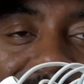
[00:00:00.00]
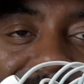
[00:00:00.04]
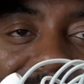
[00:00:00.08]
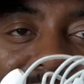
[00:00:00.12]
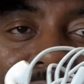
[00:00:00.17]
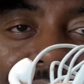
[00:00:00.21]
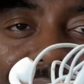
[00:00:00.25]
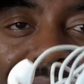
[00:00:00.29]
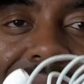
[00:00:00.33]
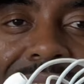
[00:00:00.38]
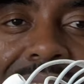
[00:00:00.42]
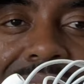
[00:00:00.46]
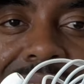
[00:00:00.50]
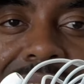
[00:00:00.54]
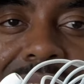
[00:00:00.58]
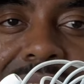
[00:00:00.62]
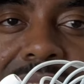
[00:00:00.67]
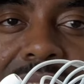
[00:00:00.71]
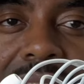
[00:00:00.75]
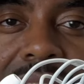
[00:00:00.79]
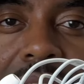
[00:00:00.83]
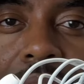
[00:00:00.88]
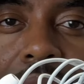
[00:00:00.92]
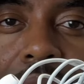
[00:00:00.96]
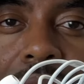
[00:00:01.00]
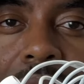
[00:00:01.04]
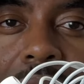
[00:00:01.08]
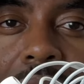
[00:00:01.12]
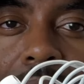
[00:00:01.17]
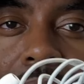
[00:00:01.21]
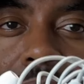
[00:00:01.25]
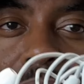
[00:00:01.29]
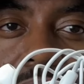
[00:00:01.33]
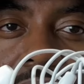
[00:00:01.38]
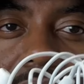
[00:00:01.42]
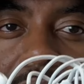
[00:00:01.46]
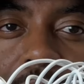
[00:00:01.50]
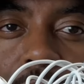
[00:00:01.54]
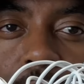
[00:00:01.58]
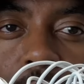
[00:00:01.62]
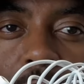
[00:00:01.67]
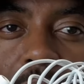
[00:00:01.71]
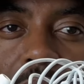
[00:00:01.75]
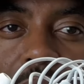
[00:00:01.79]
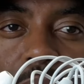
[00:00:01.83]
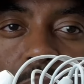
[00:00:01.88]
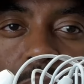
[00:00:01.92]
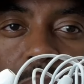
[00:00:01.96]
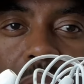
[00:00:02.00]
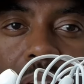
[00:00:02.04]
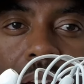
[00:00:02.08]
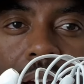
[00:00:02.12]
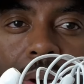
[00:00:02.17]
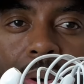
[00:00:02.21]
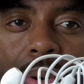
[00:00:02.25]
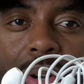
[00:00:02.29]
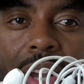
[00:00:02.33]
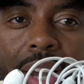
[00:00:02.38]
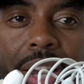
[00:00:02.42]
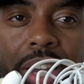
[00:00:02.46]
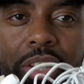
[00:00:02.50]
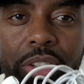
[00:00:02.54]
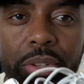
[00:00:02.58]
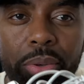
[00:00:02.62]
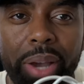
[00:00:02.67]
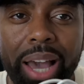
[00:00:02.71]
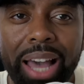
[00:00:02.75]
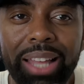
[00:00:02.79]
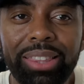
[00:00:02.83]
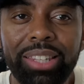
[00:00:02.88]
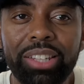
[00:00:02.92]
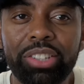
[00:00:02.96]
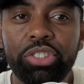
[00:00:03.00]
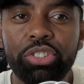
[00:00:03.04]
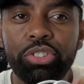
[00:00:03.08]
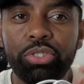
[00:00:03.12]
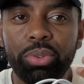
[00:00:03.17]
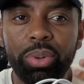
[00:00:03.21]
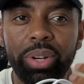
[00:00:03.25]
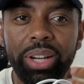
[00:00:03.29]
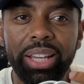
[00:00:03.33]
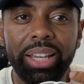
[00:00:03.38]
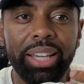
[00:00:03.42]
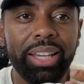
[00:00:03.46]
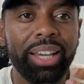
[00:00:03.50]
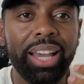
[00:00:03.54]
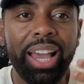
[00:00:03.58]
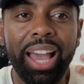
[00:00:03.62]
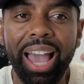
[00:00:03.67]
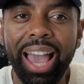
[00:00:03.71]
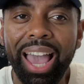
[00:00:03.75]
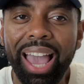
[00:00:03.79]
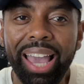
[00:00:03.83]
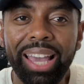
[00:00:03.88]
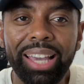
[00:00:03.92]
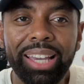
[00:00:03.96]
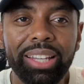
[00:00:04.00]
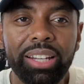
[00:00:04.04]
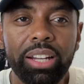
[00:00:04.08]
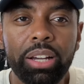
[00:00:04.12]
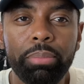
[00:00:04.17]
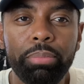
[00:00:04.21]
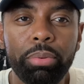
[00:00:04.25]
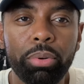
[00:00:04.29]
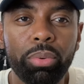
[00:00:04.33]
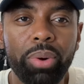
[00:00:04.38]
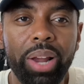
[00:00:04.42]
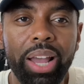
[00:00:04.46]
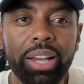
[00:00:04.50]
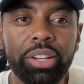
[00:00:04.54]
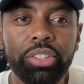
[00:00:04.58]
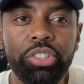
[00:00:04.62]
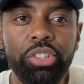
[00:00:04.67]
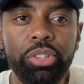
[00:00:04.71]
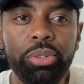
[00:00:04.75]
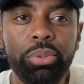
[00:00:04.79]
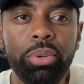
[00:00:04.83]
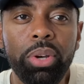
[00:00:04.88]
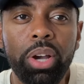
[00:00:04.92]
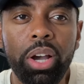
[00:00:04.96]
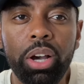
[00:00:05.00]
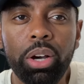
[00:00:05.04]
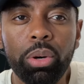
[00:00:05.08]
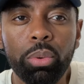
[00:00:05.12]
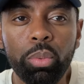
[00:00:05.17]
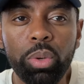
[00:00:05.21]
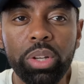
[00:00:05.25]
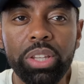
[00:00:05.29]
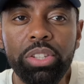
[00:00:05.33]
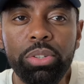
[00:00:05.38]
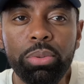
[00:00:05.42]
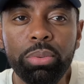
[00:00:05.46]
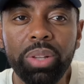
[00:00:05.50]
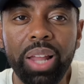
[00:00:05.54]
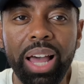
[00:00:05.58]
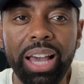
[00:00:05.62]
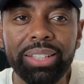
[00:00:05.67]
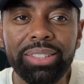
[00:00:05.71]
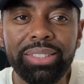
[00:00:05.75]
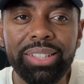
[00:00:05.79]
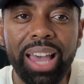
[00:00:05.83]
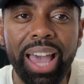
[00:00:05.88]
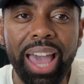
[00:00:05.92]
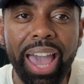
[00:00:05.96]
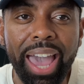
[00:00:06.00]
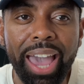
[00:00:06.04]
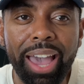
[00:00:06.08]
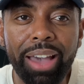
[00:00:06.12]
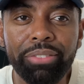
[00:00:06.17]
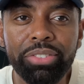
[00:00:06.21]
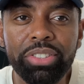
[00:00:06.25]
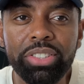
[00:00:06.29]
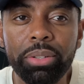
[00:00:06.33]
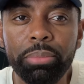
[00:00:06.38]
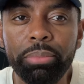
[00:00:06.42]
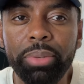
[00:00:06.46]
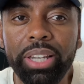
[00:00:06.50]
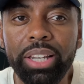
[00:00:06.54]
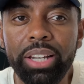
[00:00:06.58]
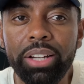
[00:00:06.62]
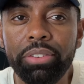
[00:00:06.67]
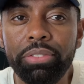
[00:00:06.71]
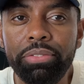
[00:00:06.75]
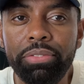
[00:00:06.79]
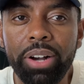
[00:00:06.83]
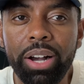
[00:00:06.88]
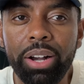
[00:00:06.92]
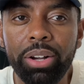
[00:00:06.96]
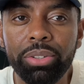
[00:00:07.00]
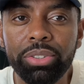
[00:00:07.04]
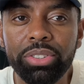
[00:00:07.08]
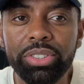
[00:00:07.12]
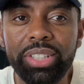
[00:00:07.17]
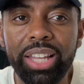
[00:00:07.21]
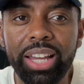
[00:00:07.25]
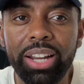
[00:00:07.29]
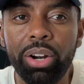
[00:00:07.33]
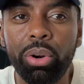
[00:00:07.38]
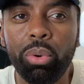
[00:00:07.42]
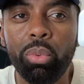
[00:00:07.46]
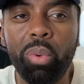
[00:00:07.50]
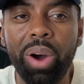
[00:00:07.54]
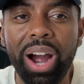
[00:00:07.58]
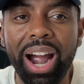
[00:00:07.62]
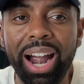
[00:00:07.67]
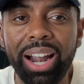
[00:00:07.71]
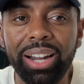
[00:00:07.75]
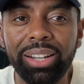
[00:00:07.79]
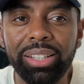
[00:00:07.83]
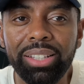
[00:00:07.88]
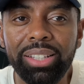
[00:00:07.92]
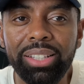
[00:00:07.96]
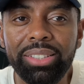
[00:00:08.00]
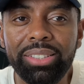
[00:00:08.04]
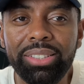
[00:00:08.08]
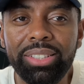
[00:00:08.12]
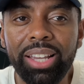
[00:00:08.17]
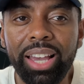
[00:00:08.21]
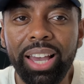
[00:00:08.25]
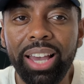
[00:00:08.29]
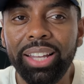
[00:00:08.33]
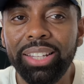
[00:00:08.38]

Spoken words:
that's connected to your phone and everywhere you go, you got this string hanging up around you? Wouldn't you like to have some earphones that are wireless